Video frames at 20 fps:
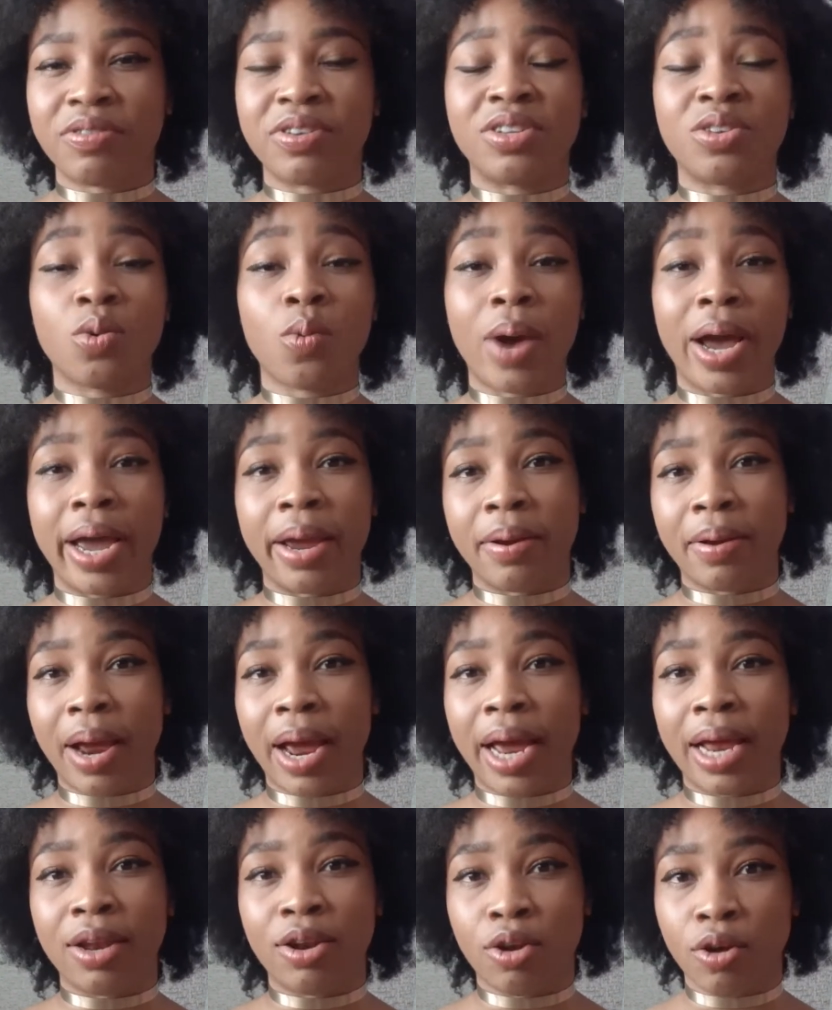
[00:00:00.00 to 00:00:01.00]
reason why
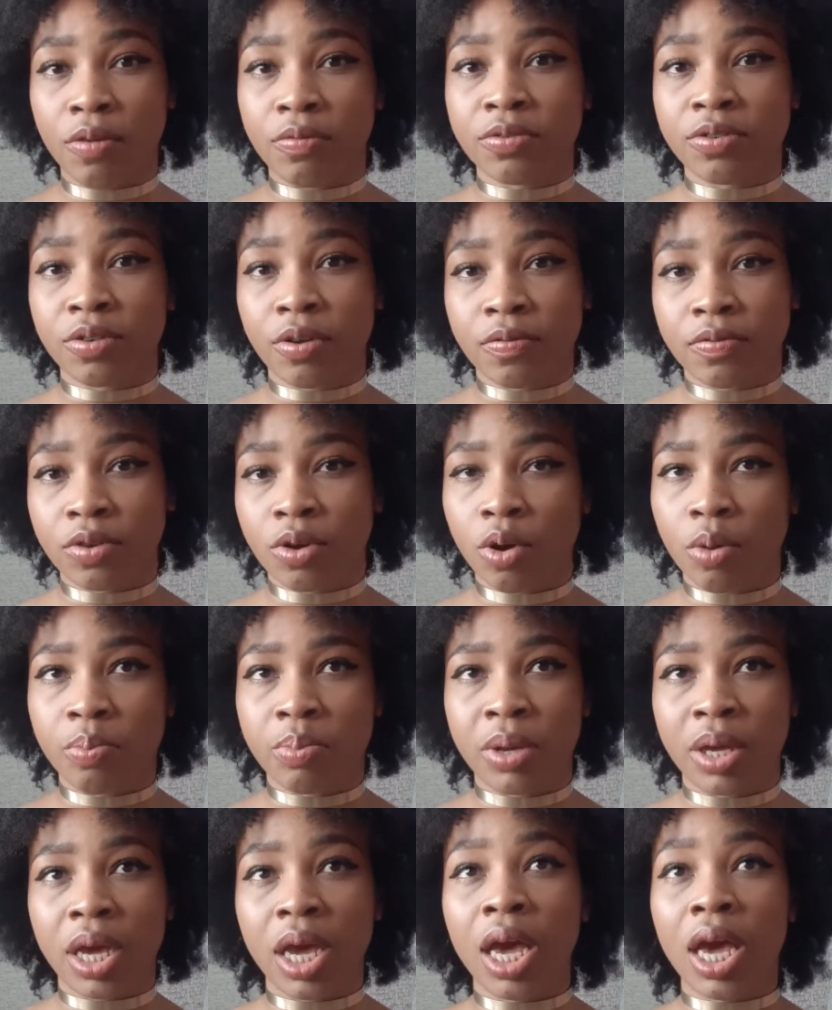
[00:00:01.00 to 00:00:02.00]
I love soft
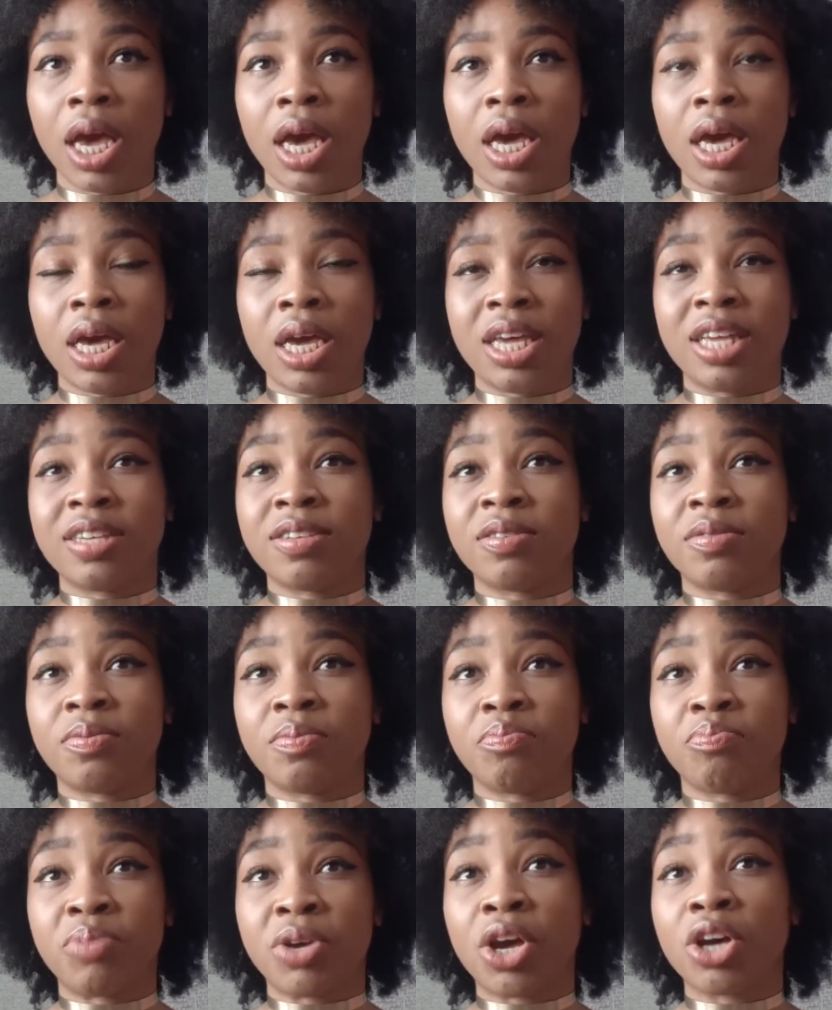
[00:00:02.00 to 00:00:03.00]
copy is
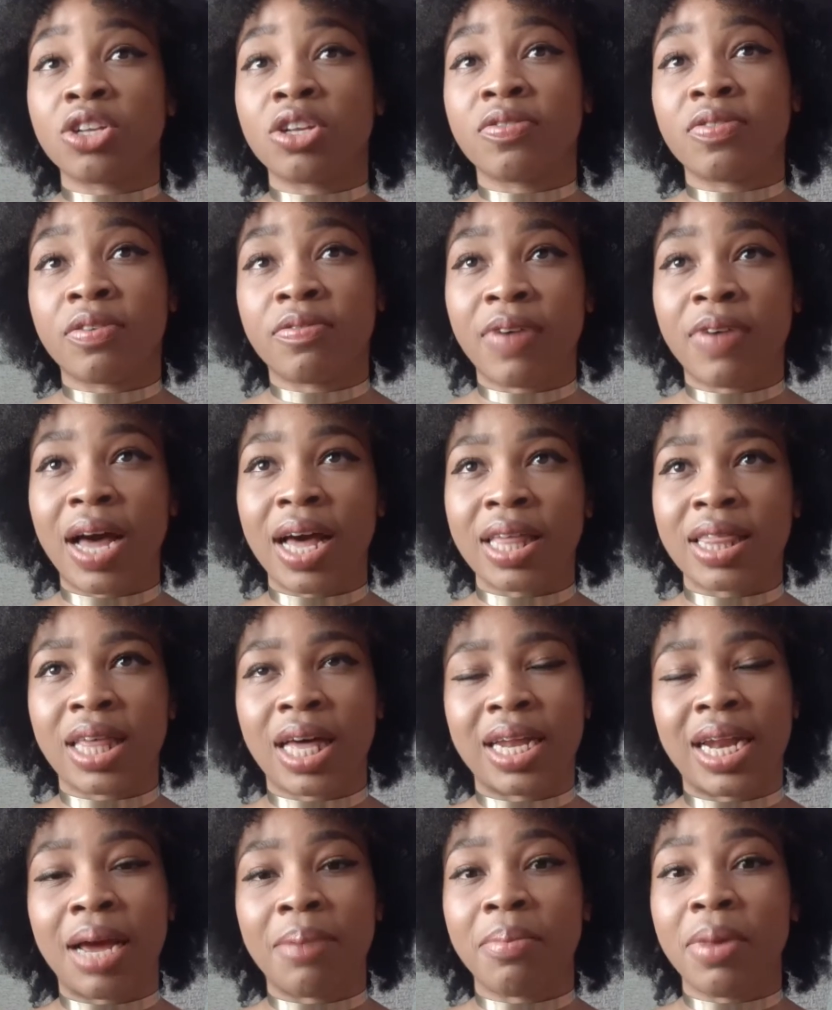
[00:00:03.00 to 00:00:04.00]
because of the fact
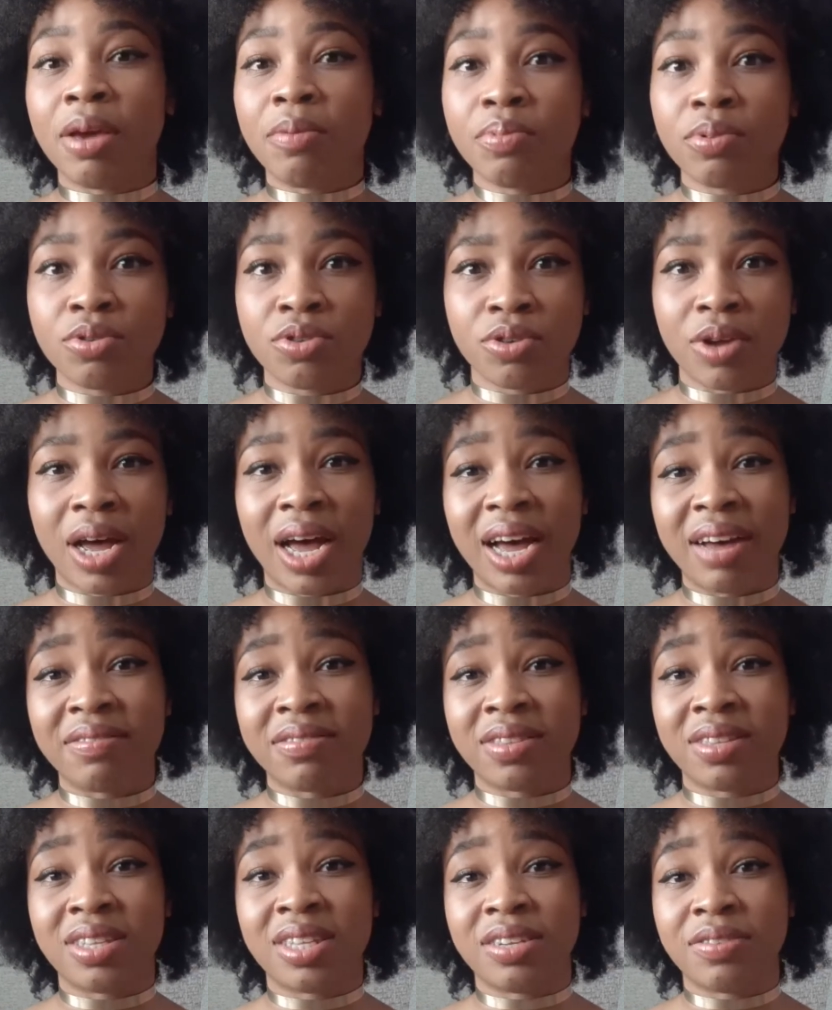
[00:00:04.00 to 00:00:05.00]
that I'm able to
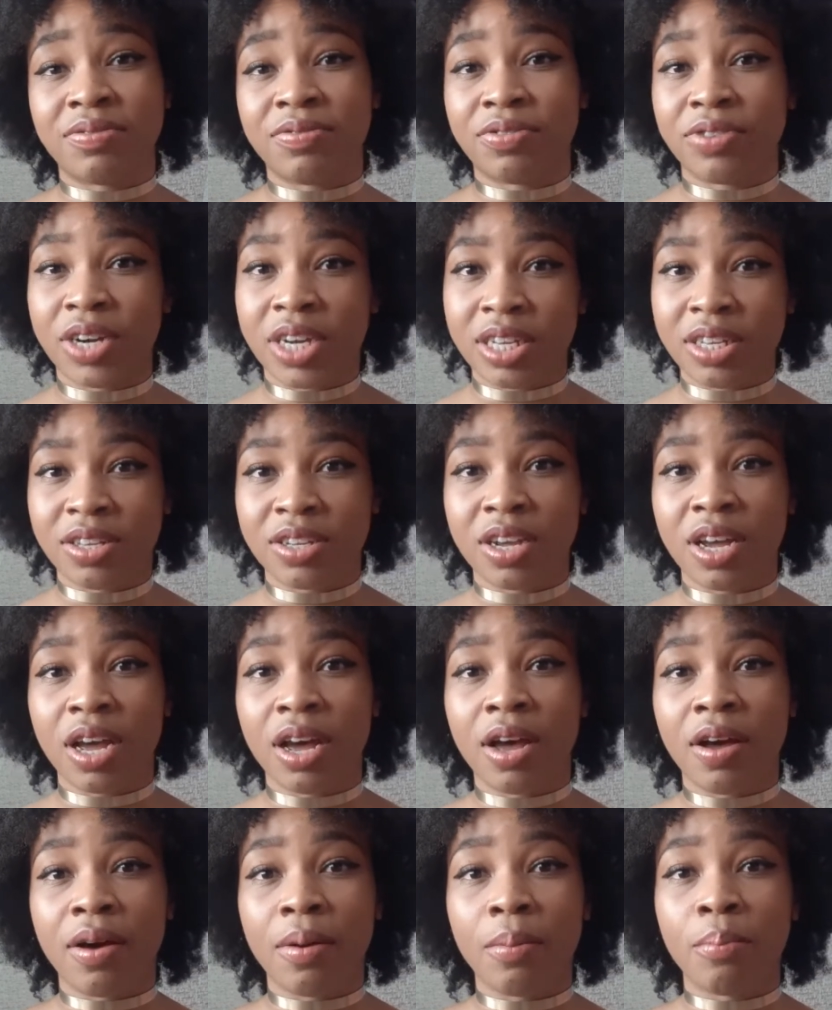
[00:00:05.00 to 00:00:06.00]
have different
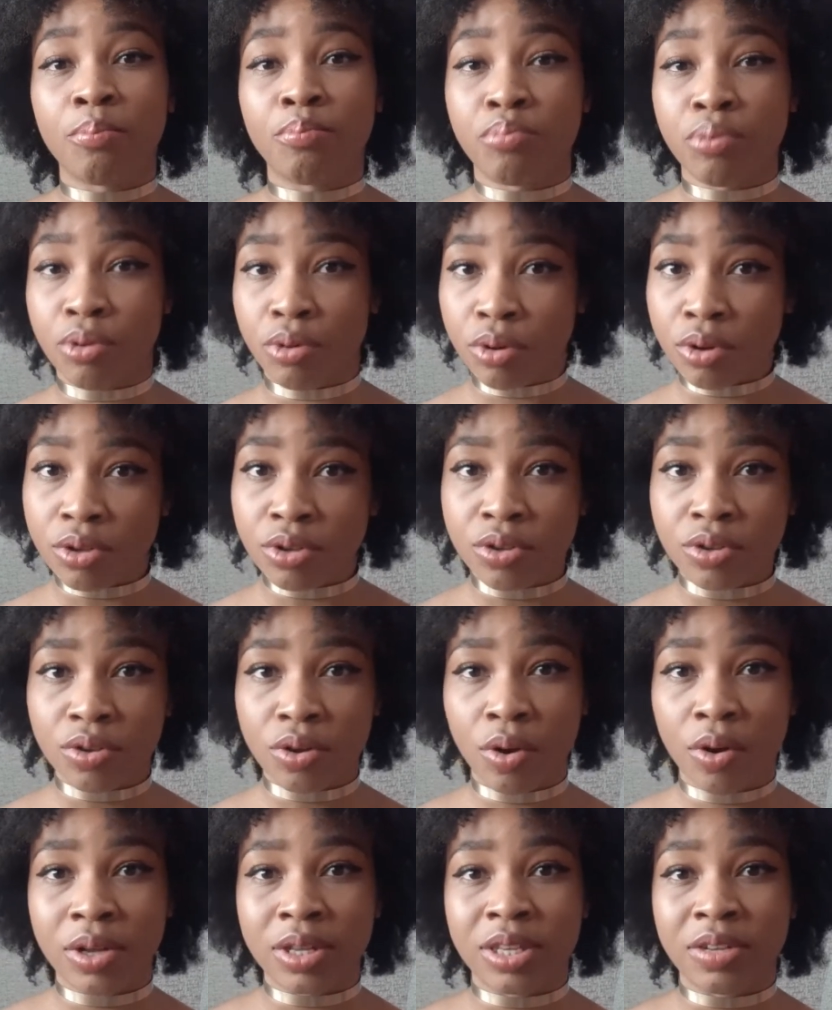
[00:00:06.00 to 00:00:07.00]
books
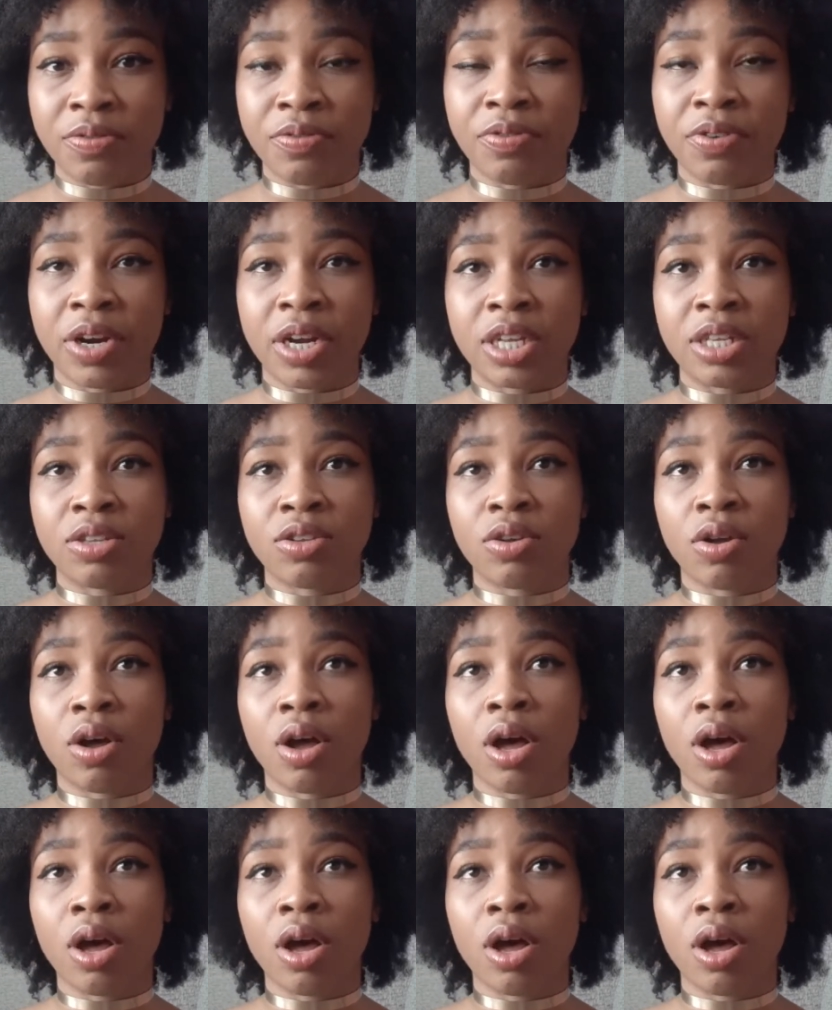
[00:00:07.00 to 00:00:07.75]
by different